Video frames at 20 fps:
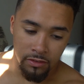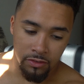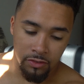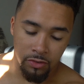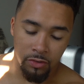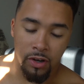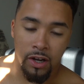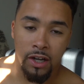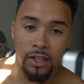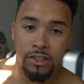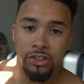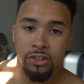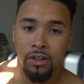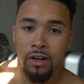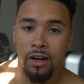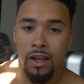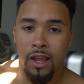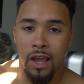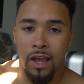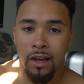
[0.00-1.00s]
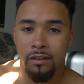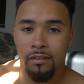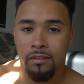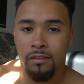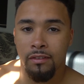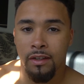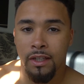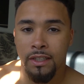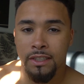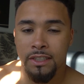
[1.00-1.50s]
do I try and
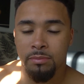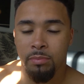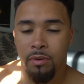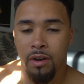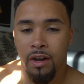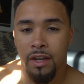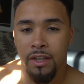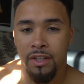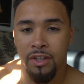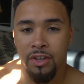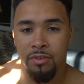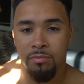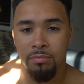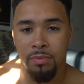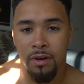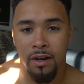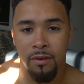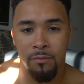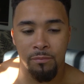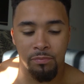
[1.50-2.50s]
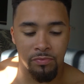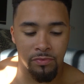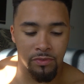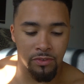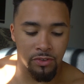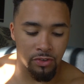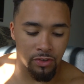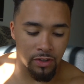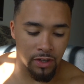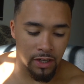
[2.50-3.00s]
inspire you, but
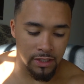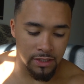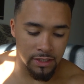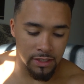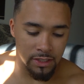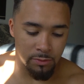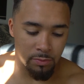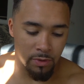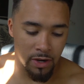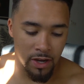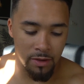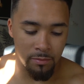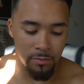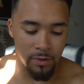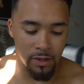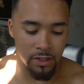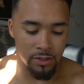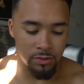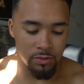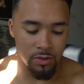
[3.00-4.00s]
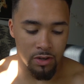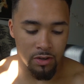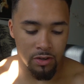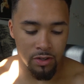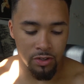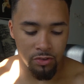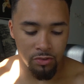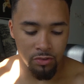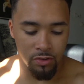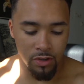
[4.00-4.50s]
you guys inspire me as well,
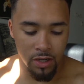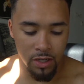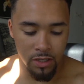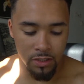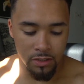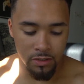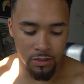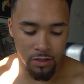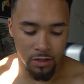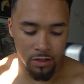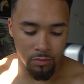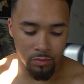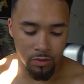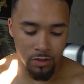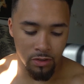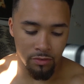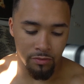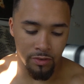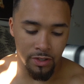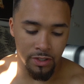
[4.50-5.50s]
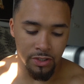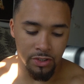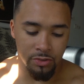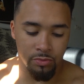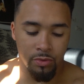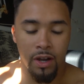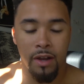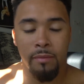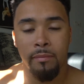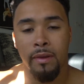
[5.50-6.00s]
and you guys are one of the reasons
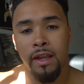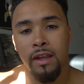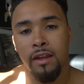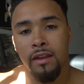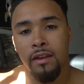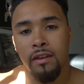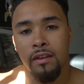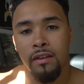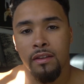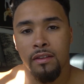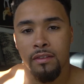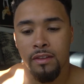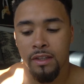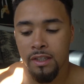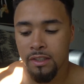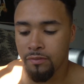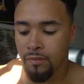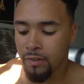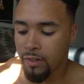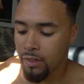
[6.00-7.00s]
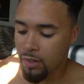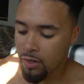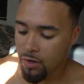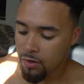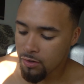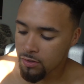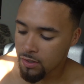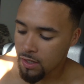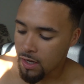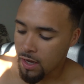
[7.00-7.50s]
why I make these
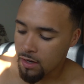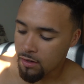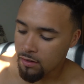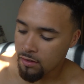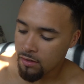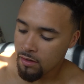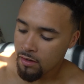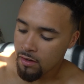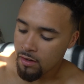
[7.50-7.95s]
videos. And